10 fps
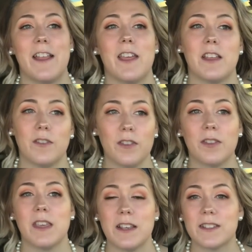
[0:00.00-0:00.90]
and that
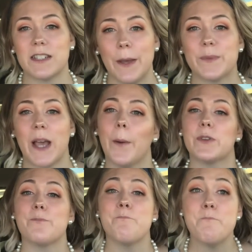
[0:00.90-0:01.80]
these tips
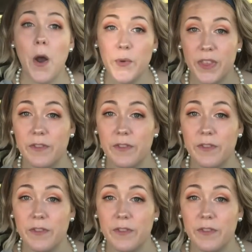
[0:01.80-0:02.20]
helped both